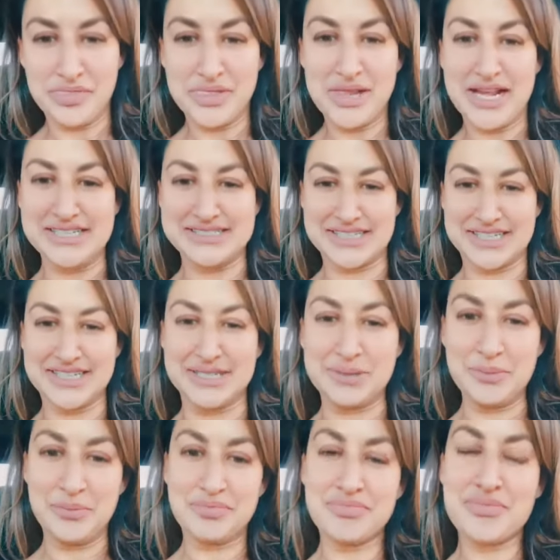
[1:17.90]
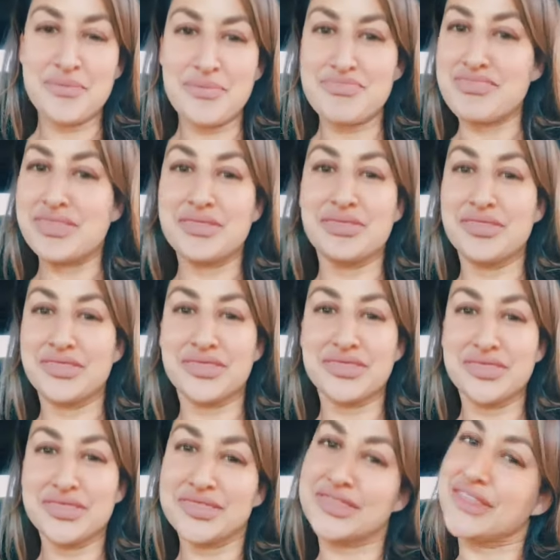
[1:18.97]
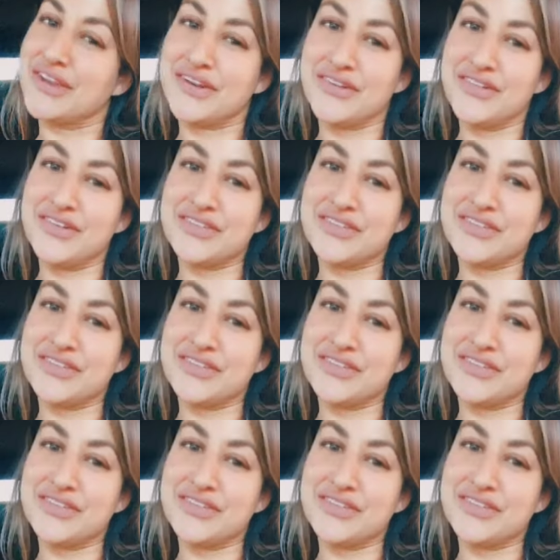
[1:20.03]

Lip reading: She has amazing teeth. Incredible. No.